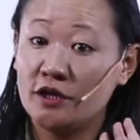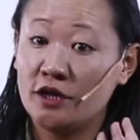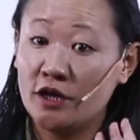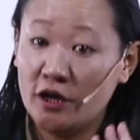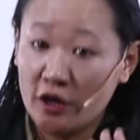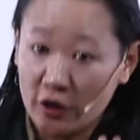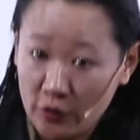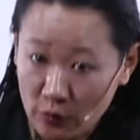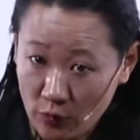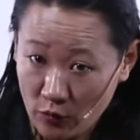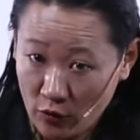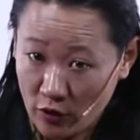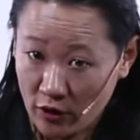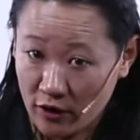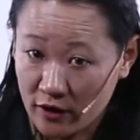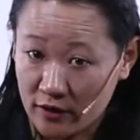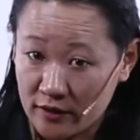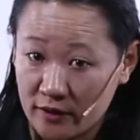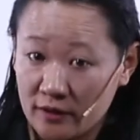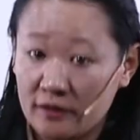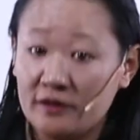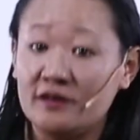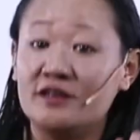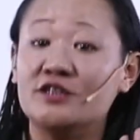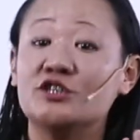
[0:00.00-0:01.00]
Third
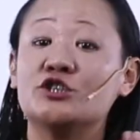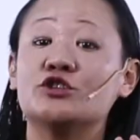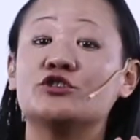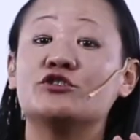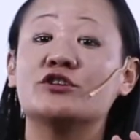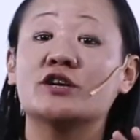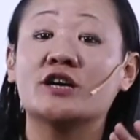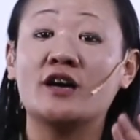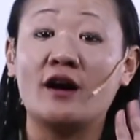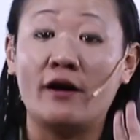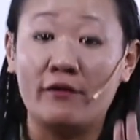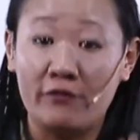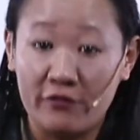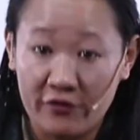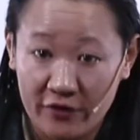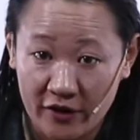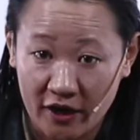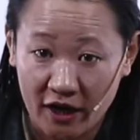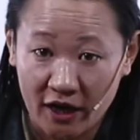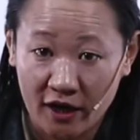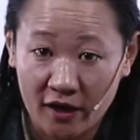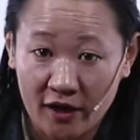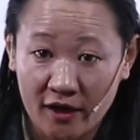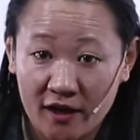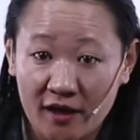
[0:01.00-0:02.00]
one is
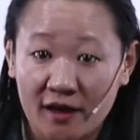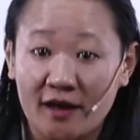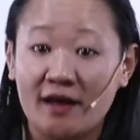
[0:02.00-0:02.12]
recovery.